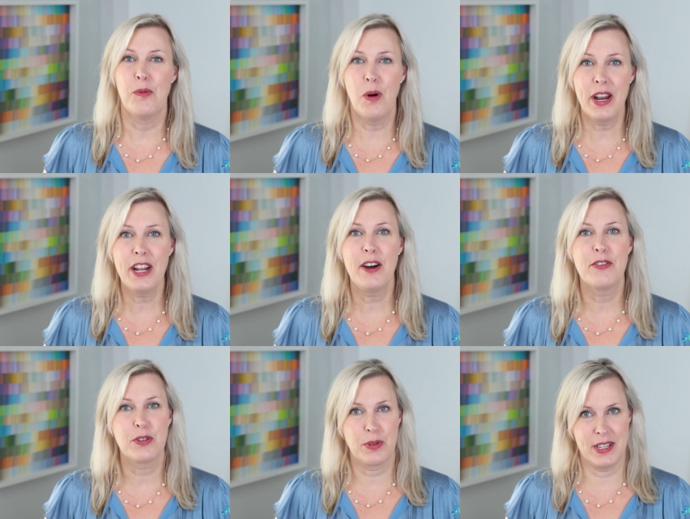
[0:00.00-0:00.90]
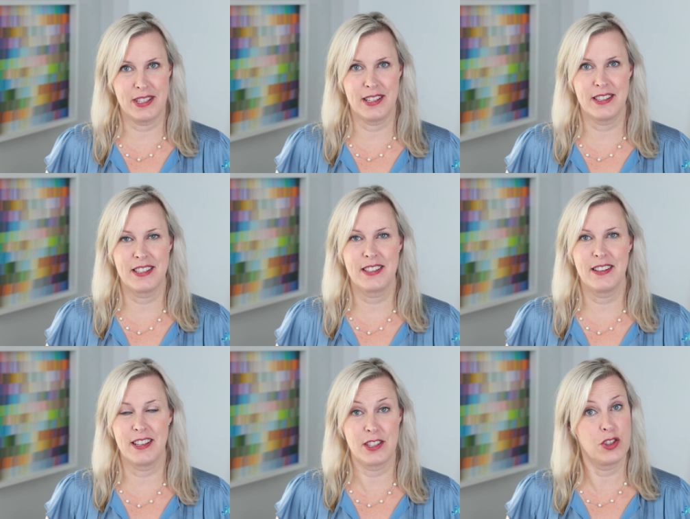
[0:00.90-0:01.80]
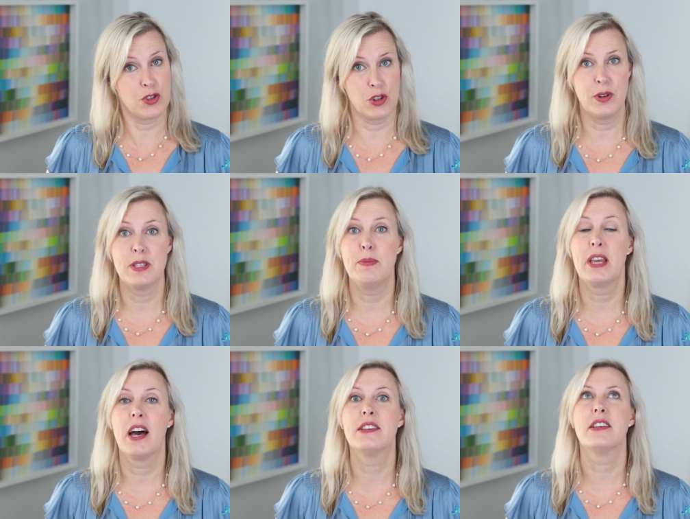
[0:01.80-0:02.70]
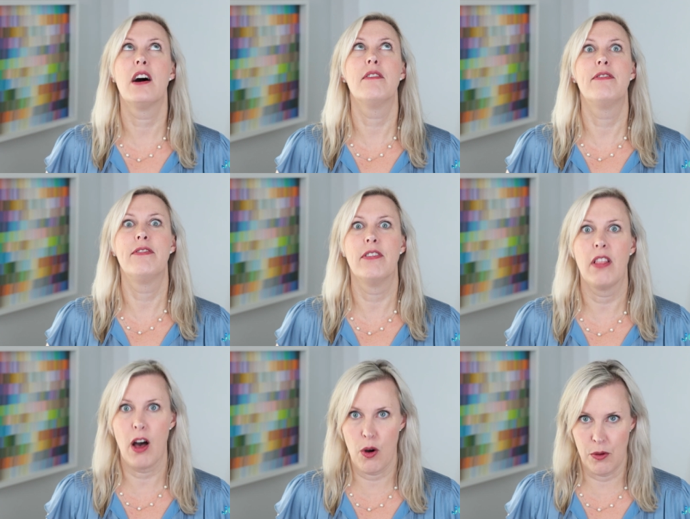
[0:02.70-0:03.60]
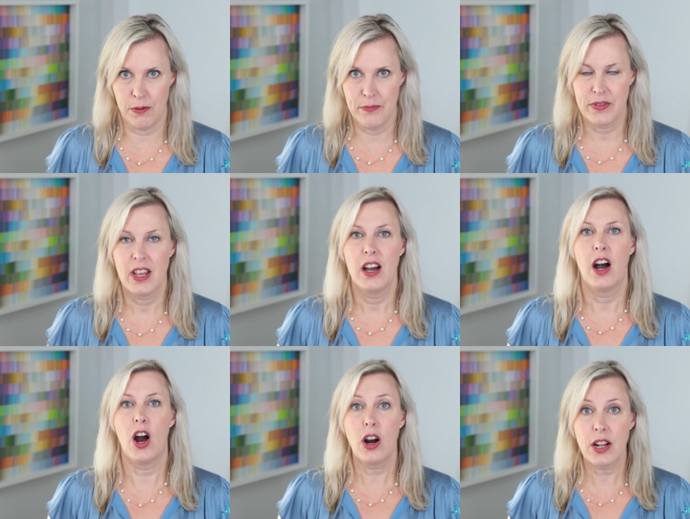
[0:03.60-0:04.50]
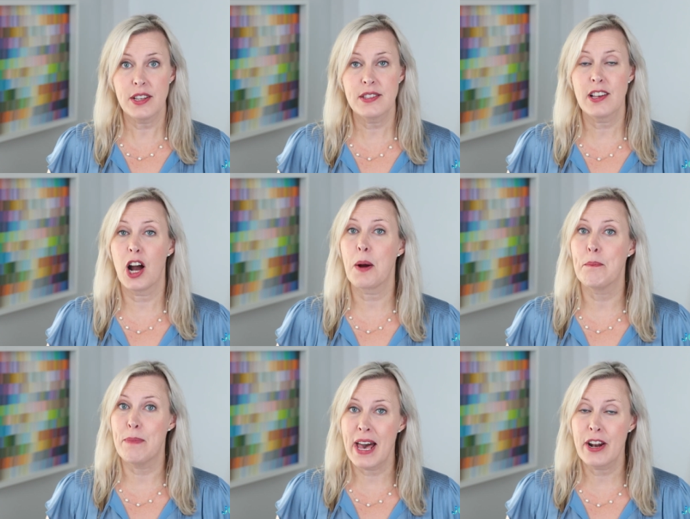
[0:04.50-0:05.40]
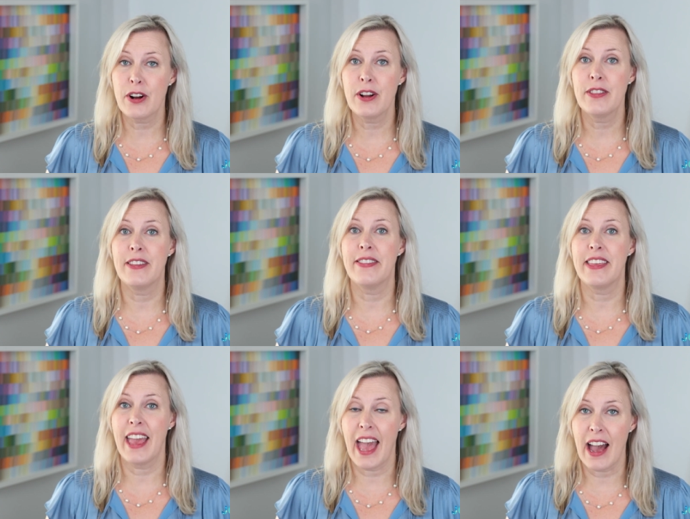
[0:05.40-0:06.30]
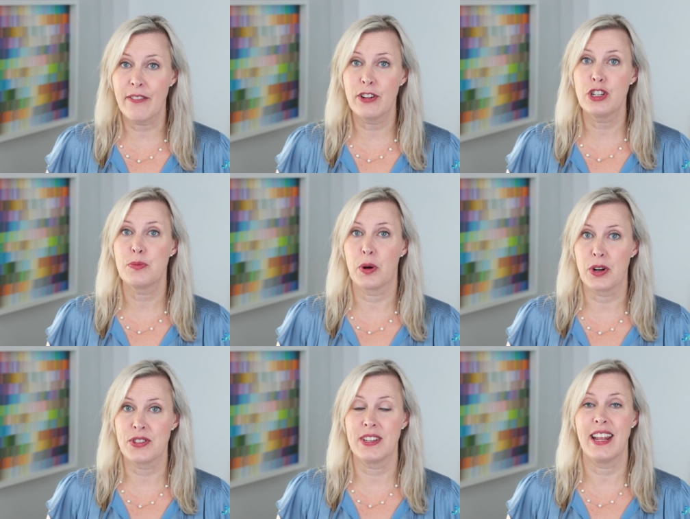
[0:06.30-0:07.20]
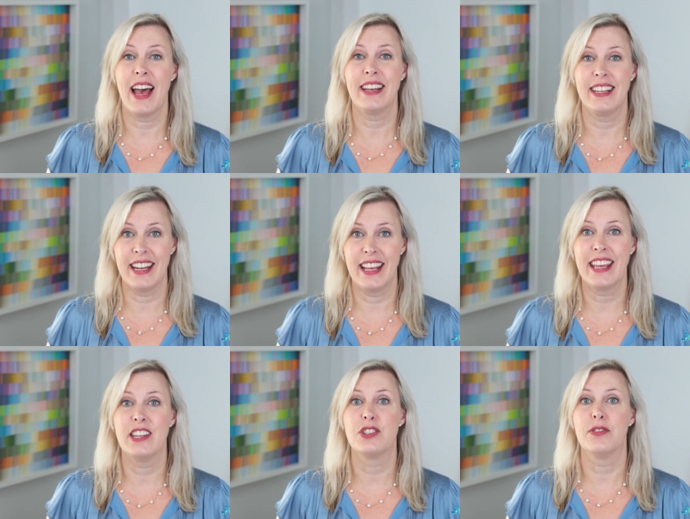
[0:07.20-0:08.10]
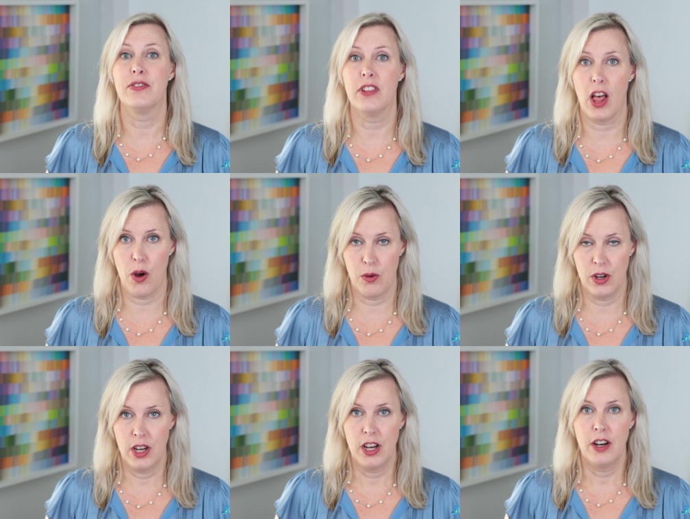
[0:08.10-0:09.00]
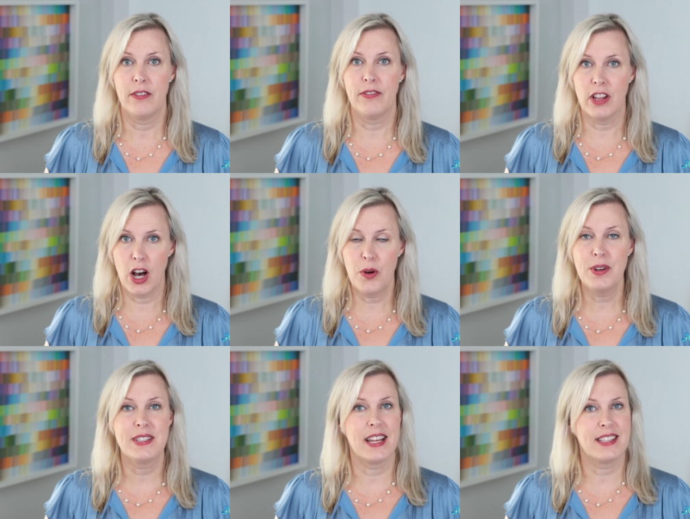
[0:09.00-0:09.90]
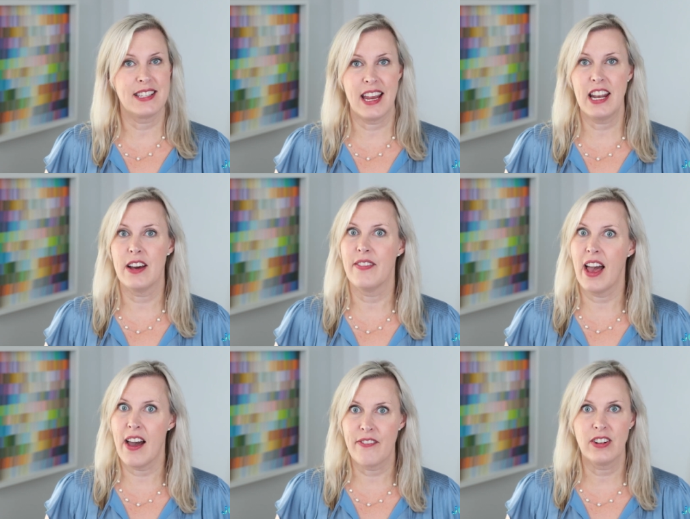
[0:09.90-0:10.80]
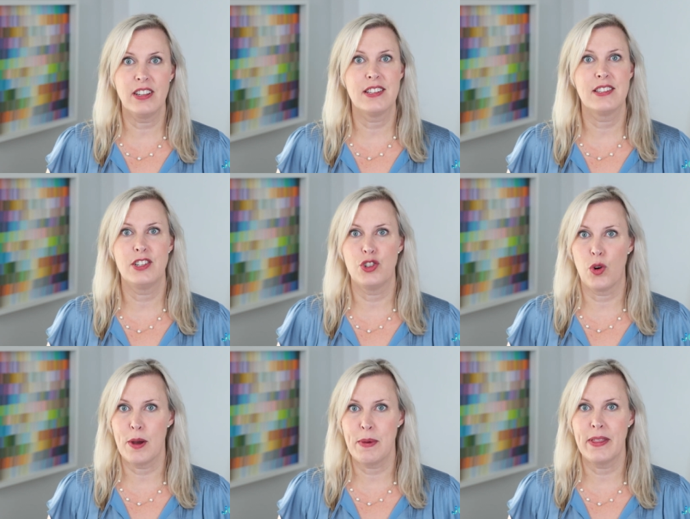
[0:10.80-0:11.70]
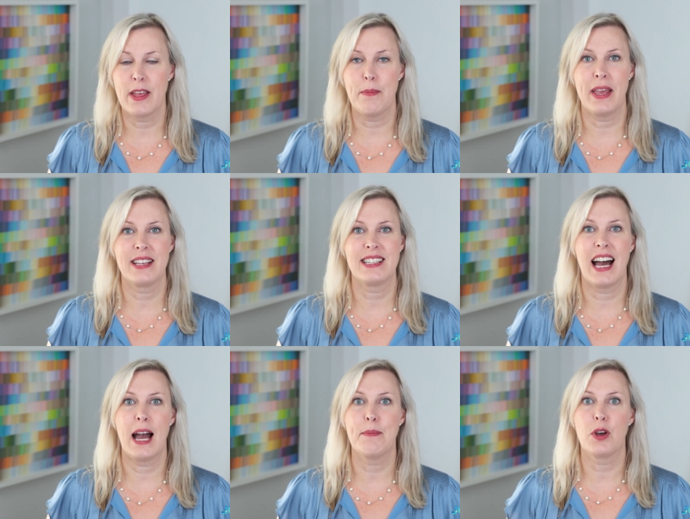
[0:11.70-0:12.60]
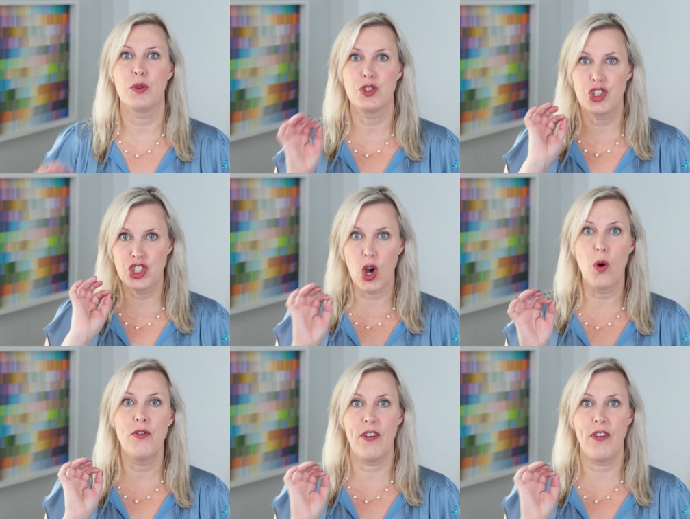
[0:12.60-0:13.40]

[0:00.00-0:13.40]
One of the reasons this is true is because of flow. Artists are better than the average person at getting into flow. Flow is that state of effortless enjoyment that makes time go so